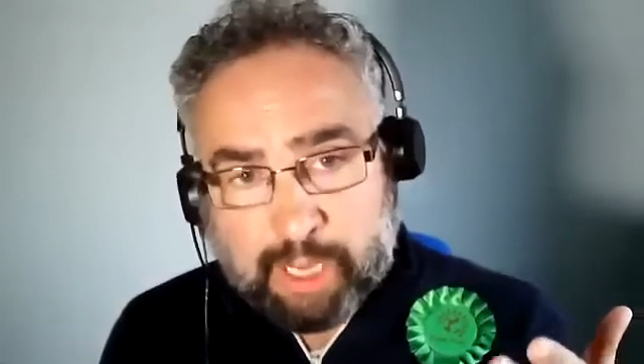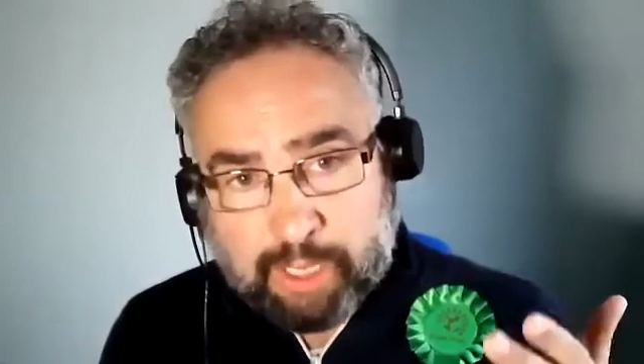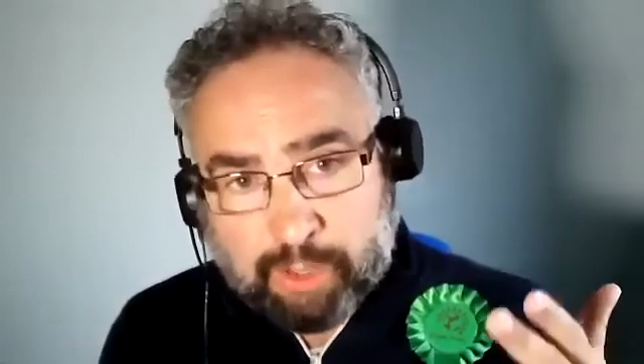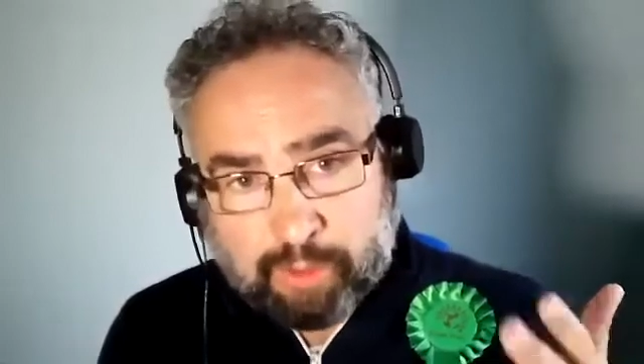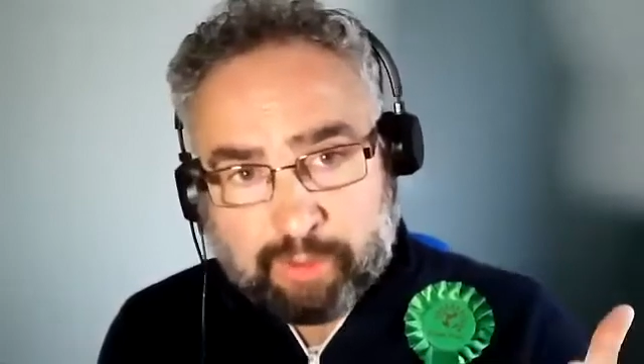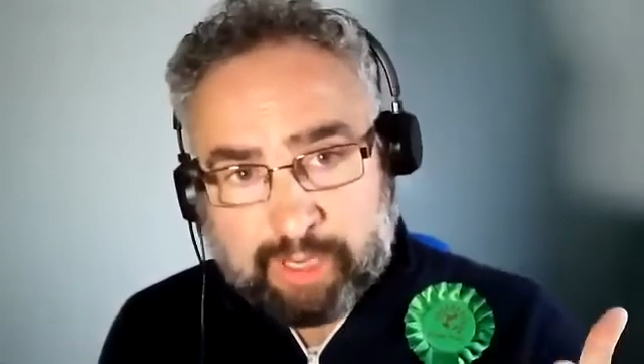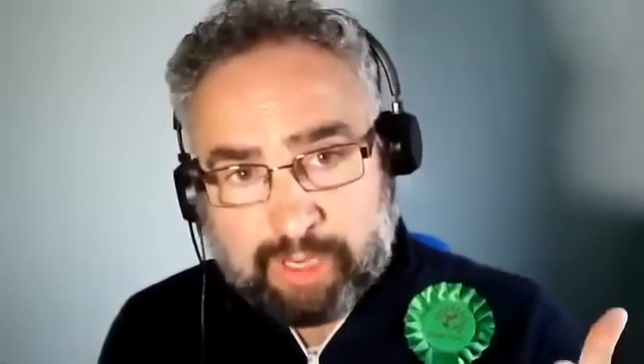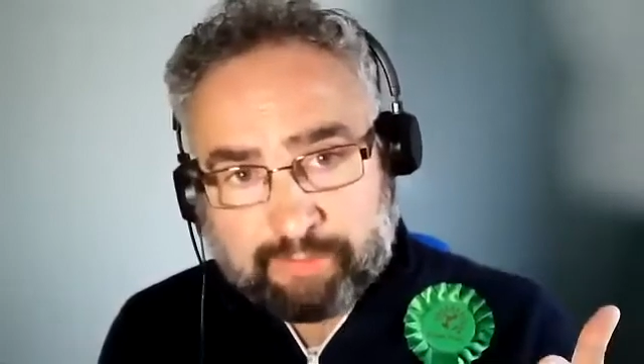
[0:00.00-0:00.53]

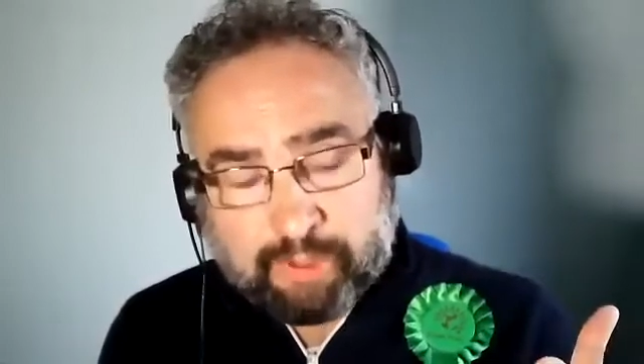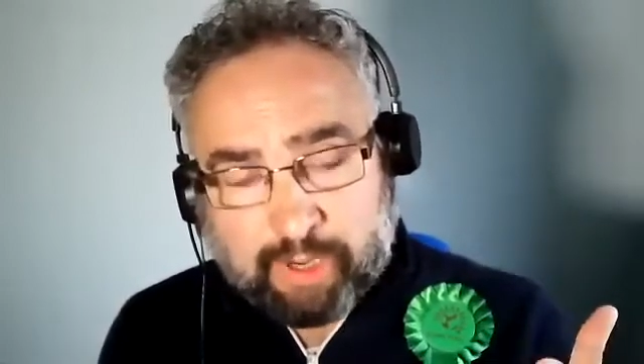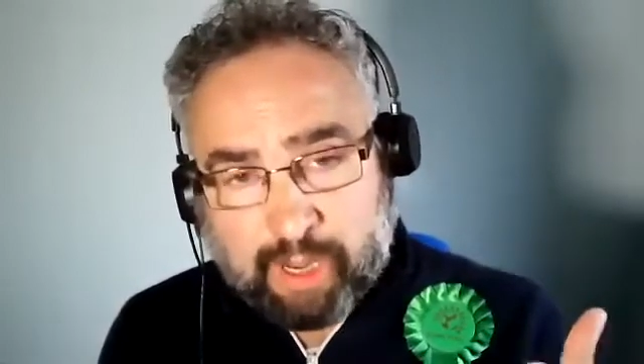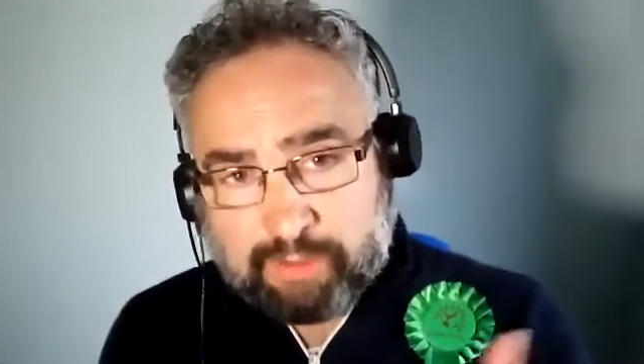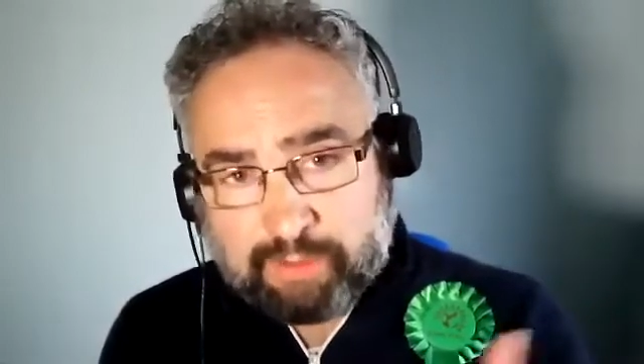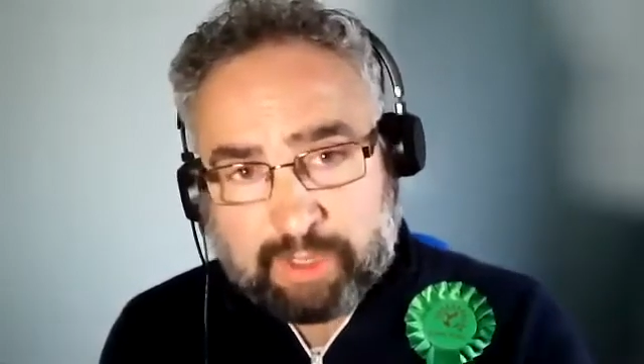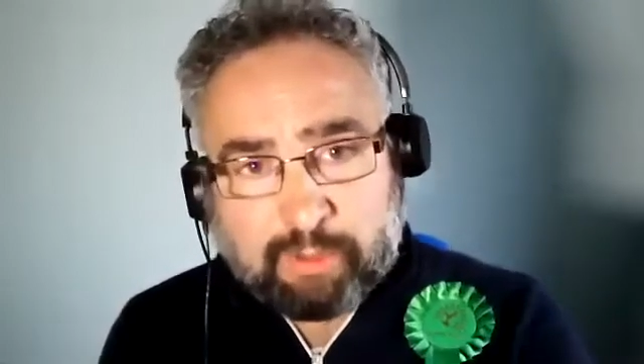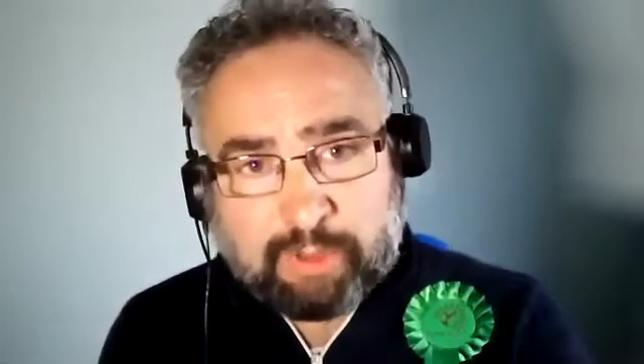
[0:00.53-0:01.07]
you look after a
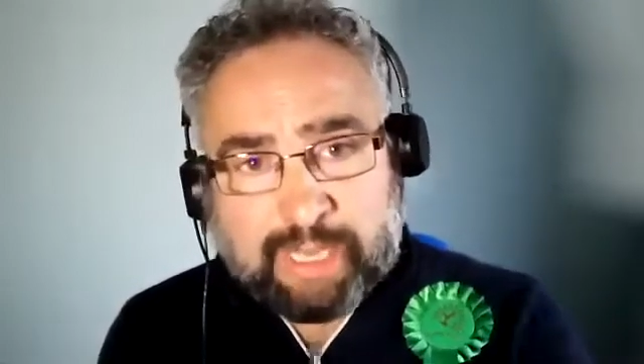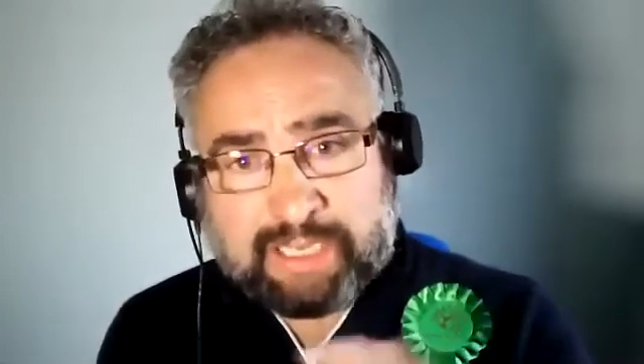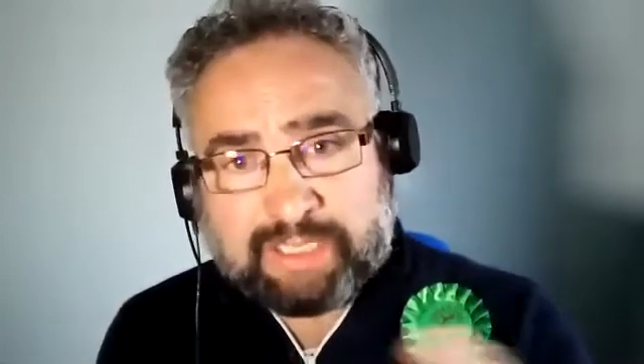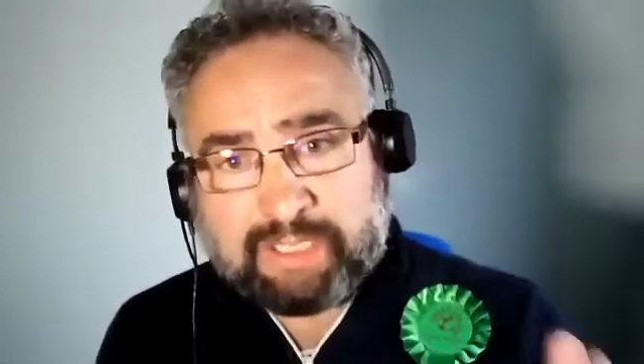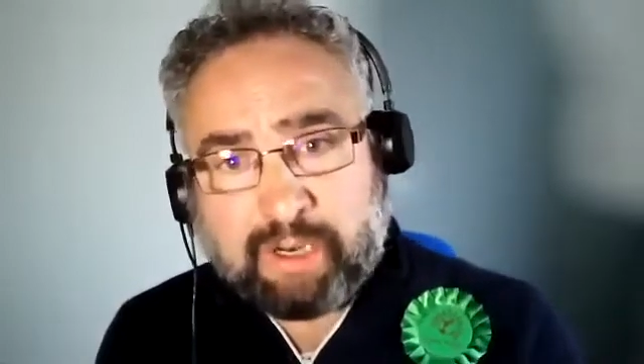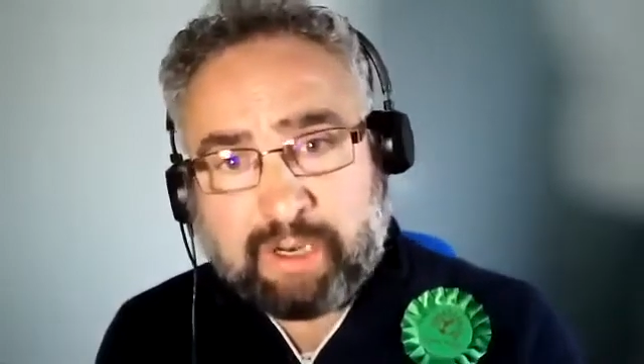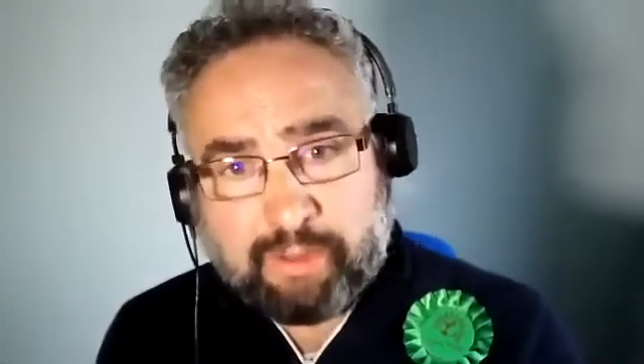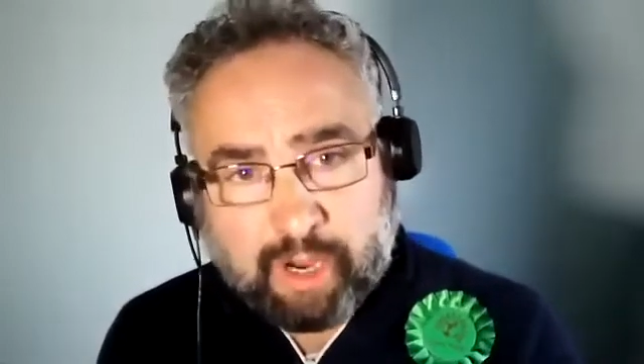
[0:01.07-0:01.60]
house, it will last
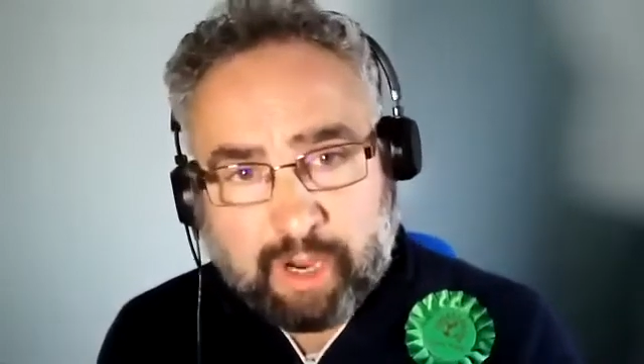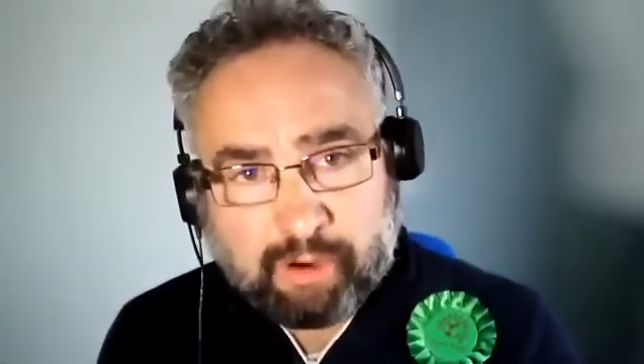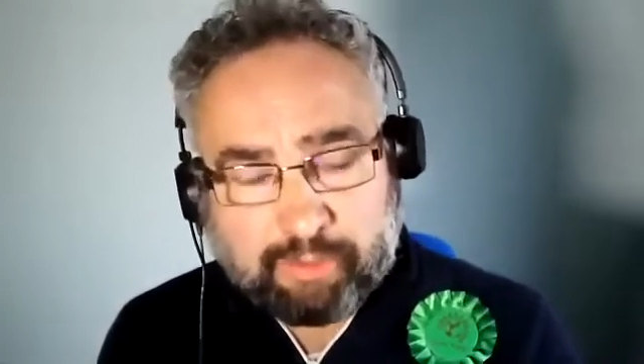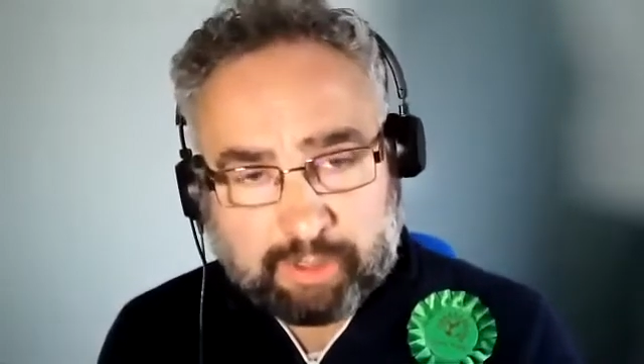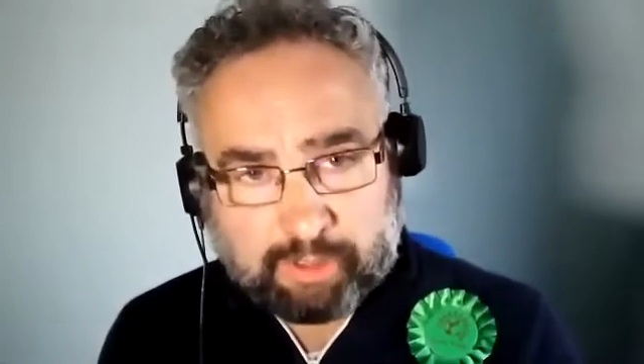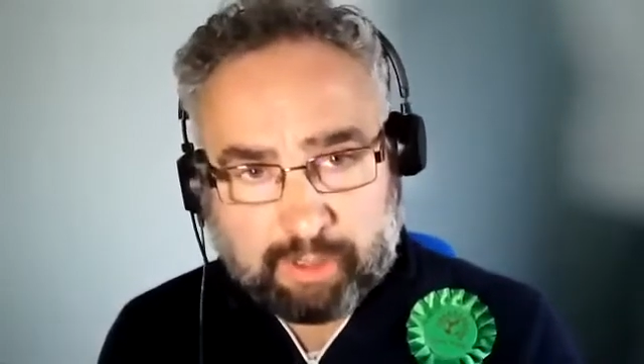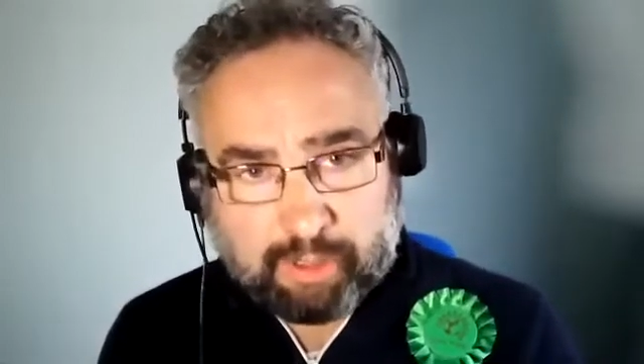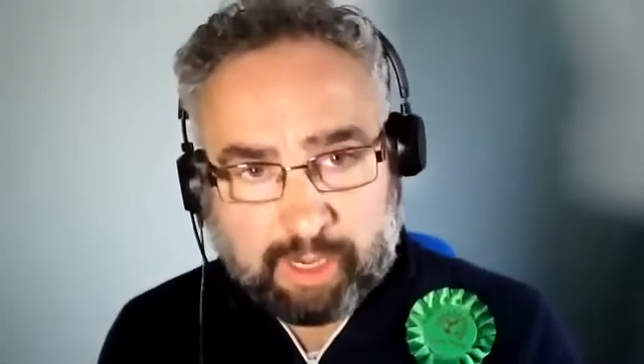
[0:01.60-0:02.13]
another
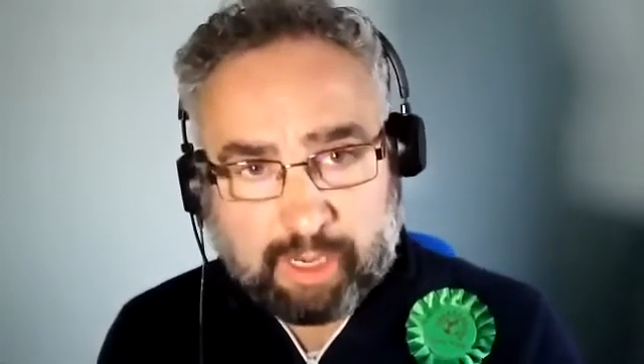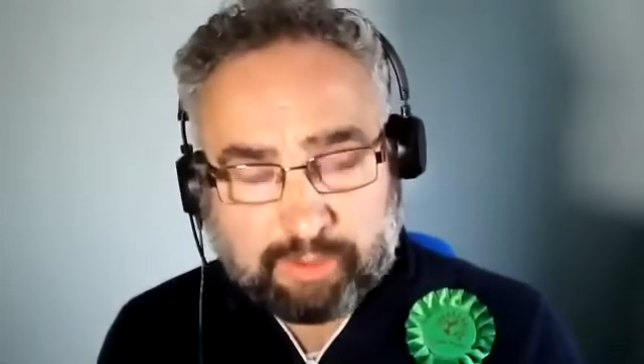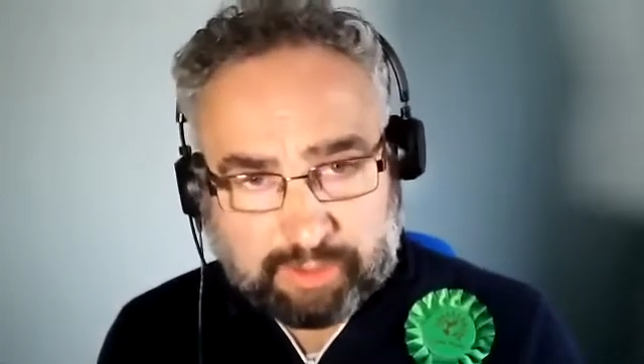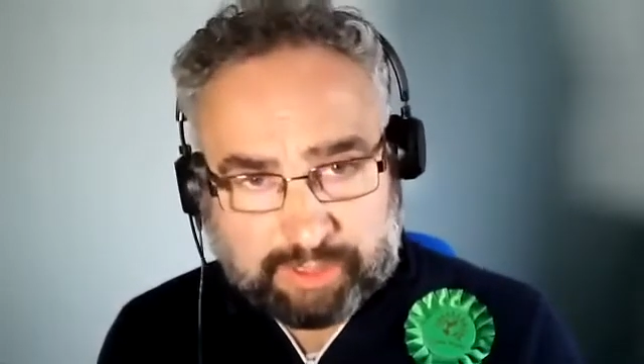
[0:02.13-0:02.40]
100